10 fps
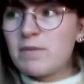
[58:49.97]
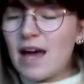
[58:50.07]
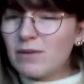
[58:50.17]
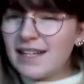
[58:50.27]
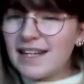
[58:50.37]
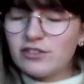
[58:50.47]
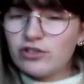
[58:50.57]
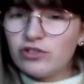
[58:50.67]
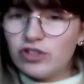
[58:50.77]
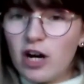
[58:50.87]
but that was
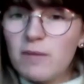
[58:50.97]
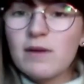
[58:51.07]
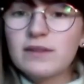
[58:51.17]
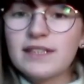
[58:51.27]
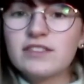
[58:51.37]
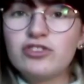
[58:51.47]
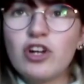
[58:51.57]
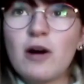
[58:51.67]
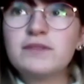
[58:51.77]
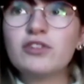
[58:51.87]
his job it was his
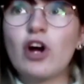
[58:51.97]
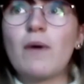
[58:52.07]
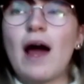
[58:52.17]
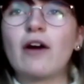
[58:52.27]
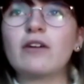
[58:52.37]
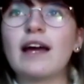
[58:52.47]
job to go out